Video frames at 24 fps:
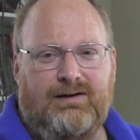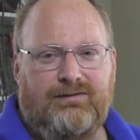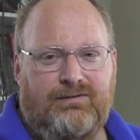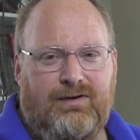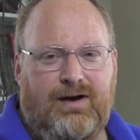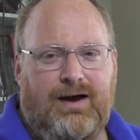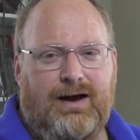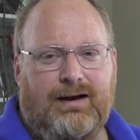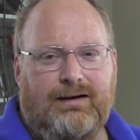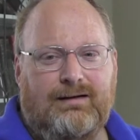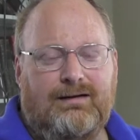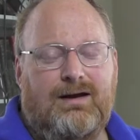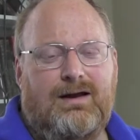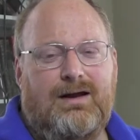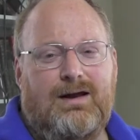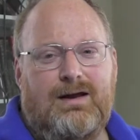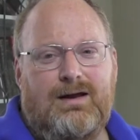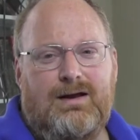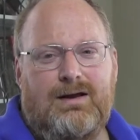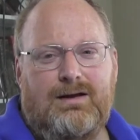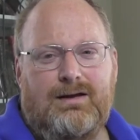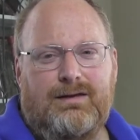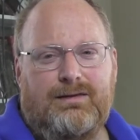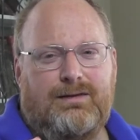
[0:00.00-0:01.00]
you might find.
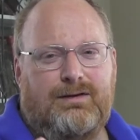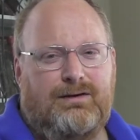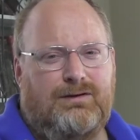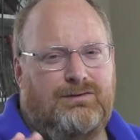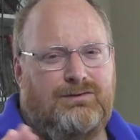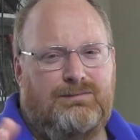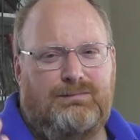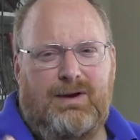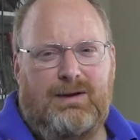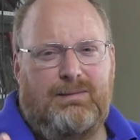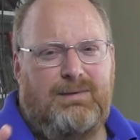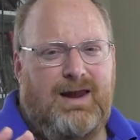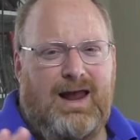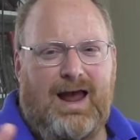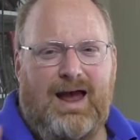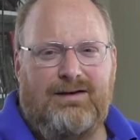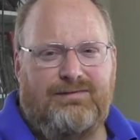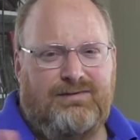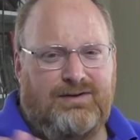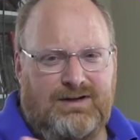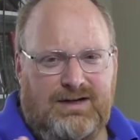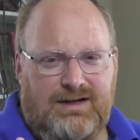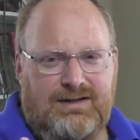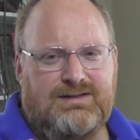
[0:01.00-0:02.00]
There's maybe
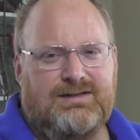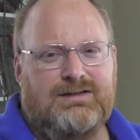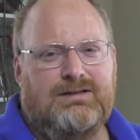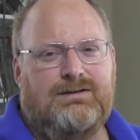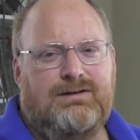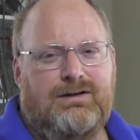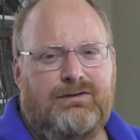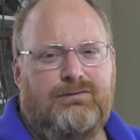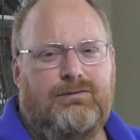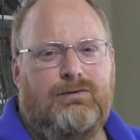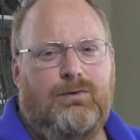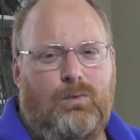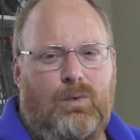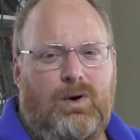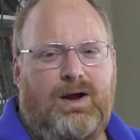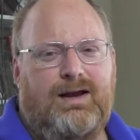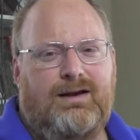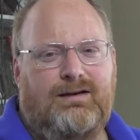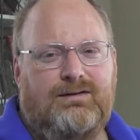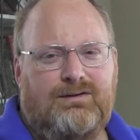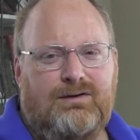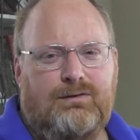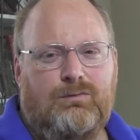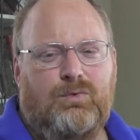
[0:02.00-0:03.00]
half a dozen different
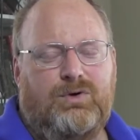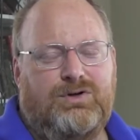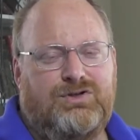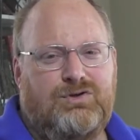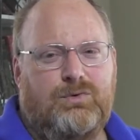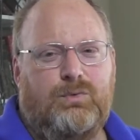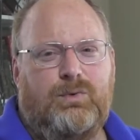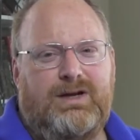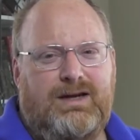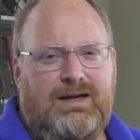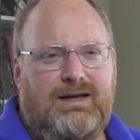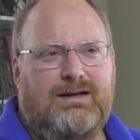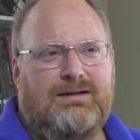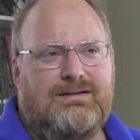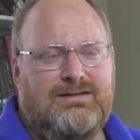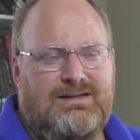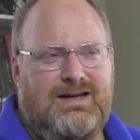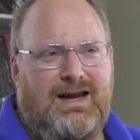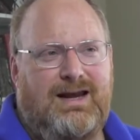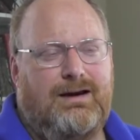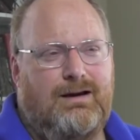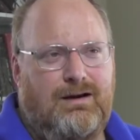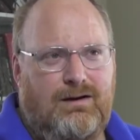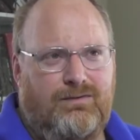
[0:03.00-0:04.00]
ways in which we
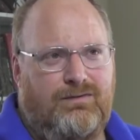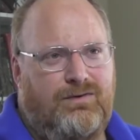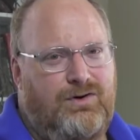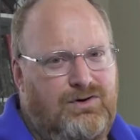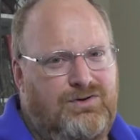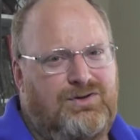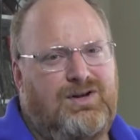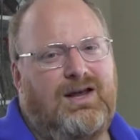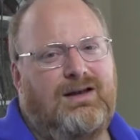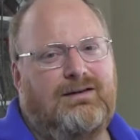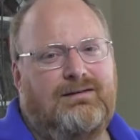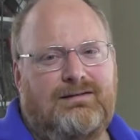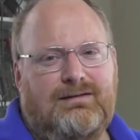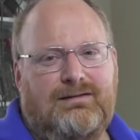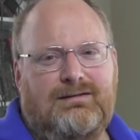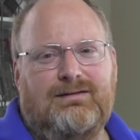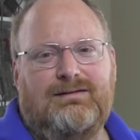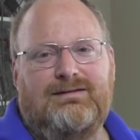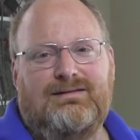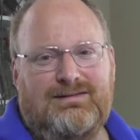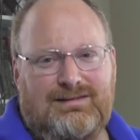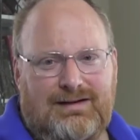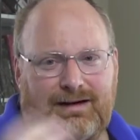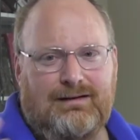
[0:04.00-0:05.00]
can take our
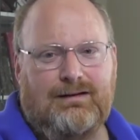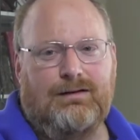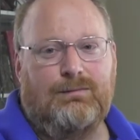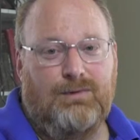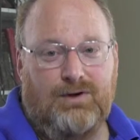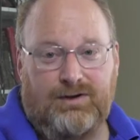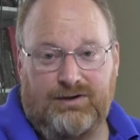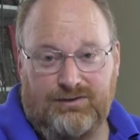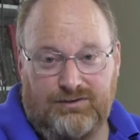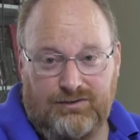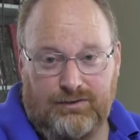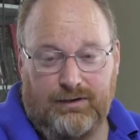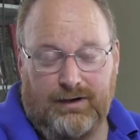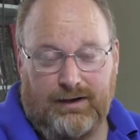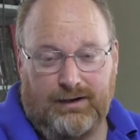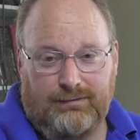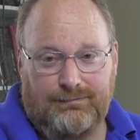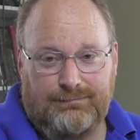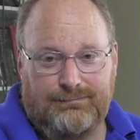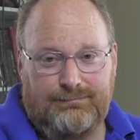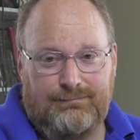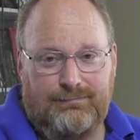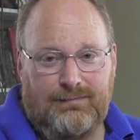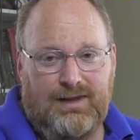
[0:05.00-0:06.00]
vertexes and stick them on the
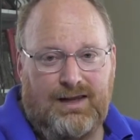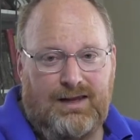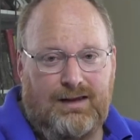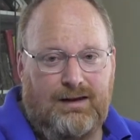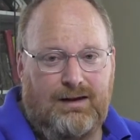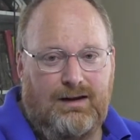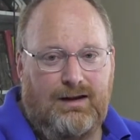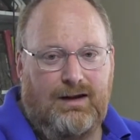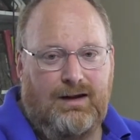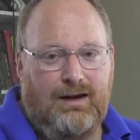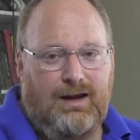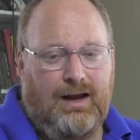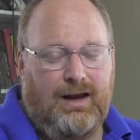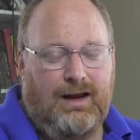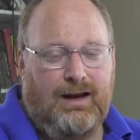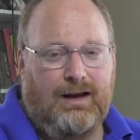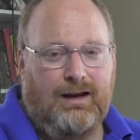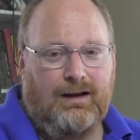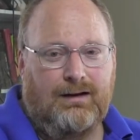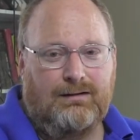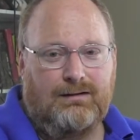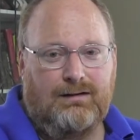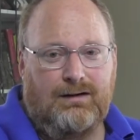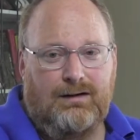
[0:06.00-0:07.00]
screen.
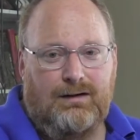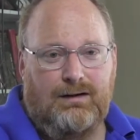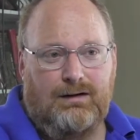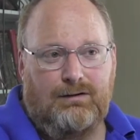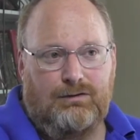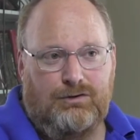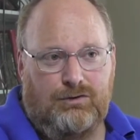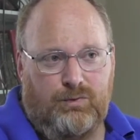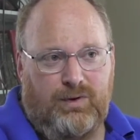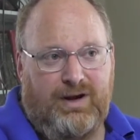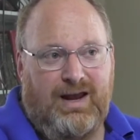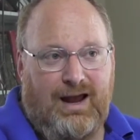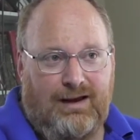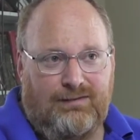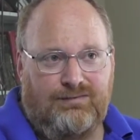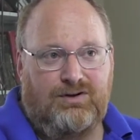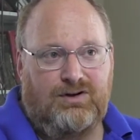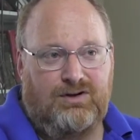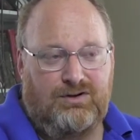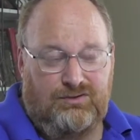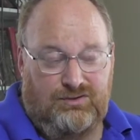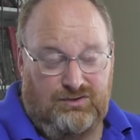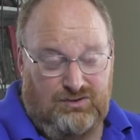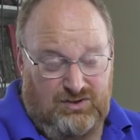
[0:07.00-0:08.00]
And we
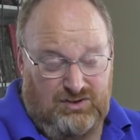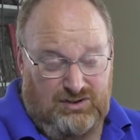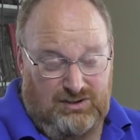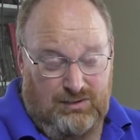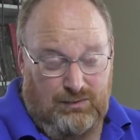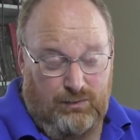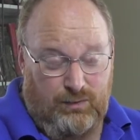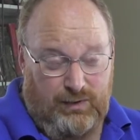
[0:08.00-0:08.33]
have to,